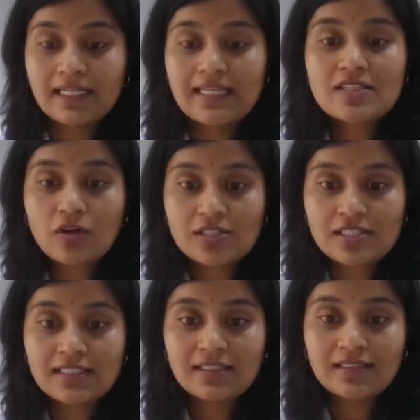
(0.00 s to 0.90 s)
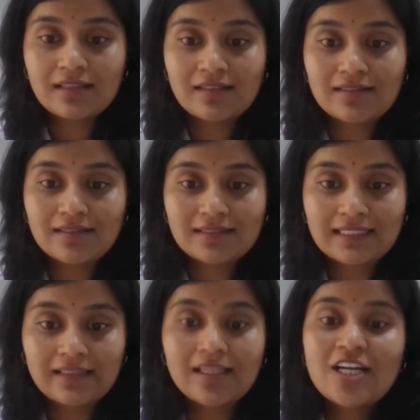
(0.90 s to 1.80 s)
less costly
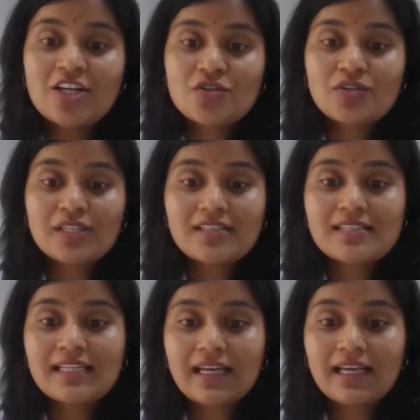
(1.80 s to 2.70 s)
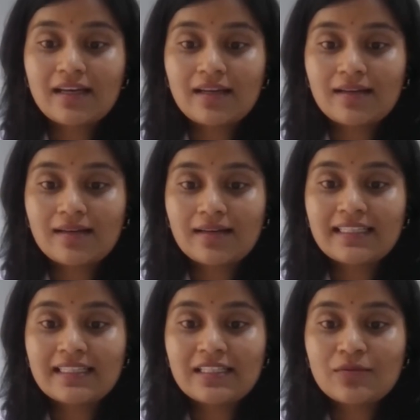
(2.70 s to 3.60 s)
thing. So it is like
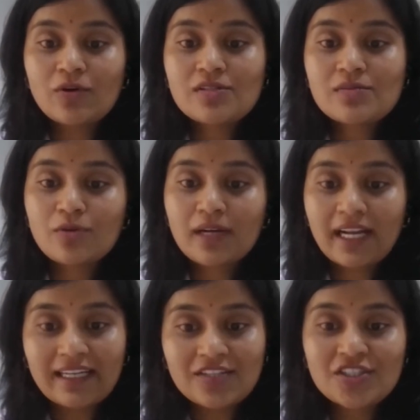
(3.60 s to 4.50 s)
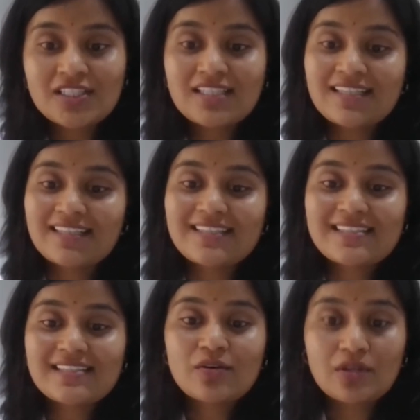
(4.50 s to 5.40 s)
it involves more energy, and it
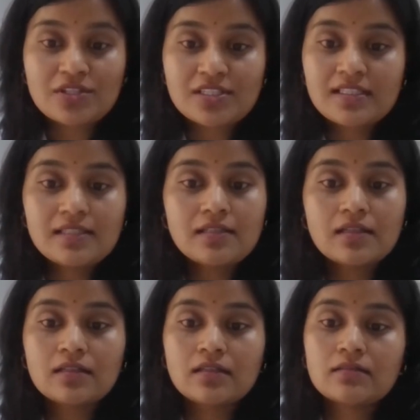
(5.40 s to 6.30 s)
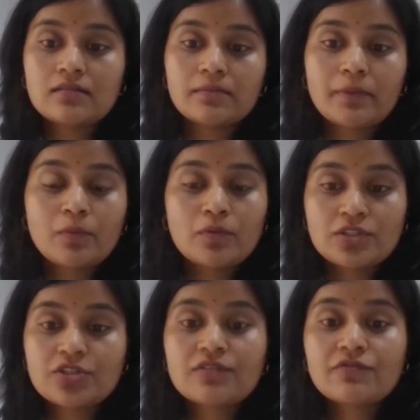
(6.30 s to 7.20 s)
is a costly
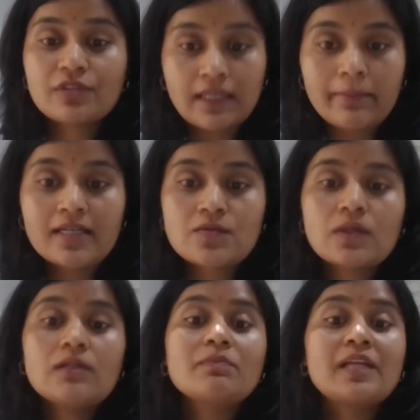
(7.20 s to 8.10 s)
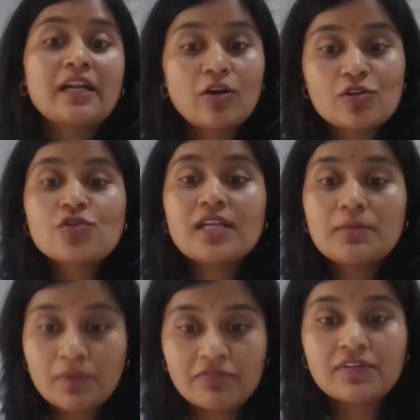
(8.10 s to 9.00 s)
proposition for them as well. Then also
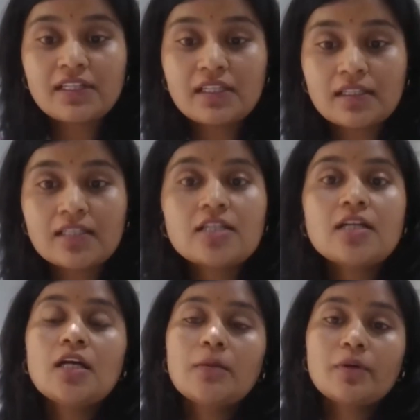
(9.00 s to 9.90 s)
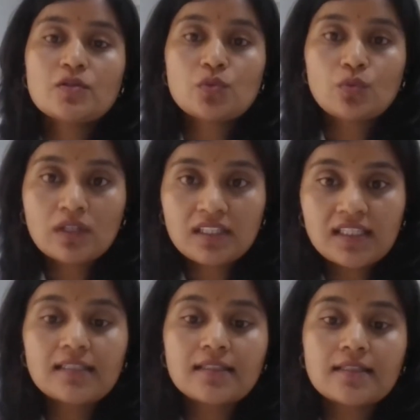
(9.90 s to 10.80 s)
they're preferring it because over
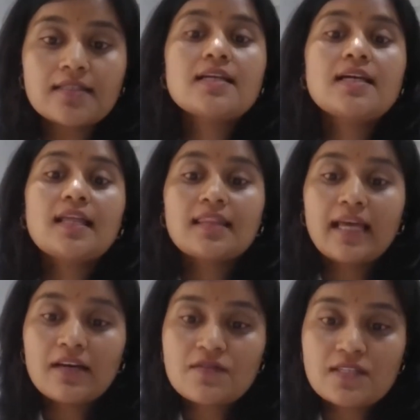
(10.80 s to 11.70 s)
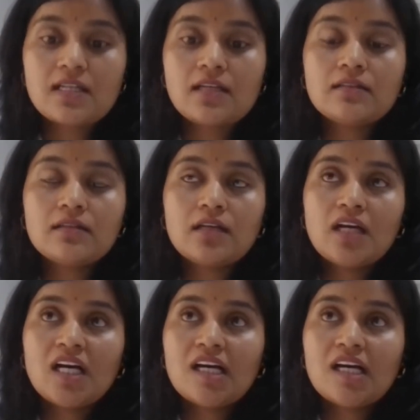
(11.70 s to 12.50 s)
the years they have seen